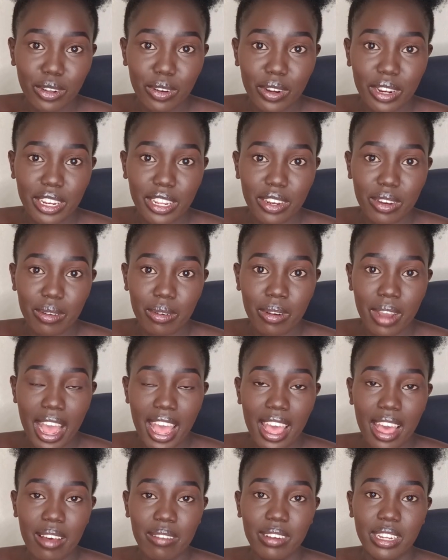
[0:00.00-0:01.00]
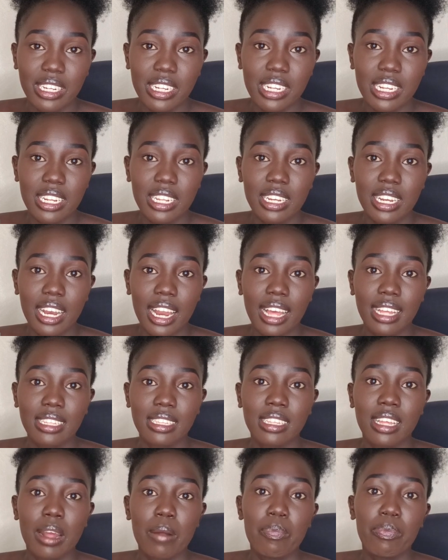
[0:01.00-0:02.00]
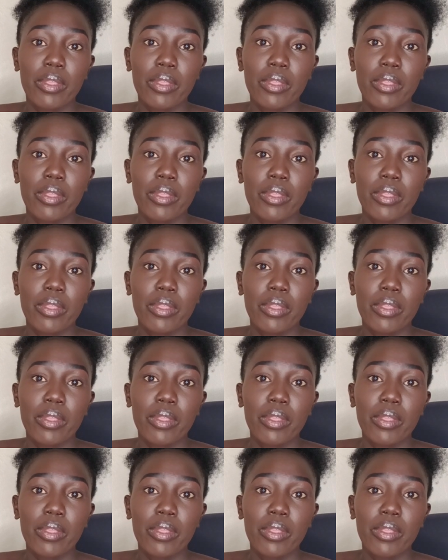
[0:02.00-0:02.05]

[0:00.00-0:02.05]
already know, I have a training class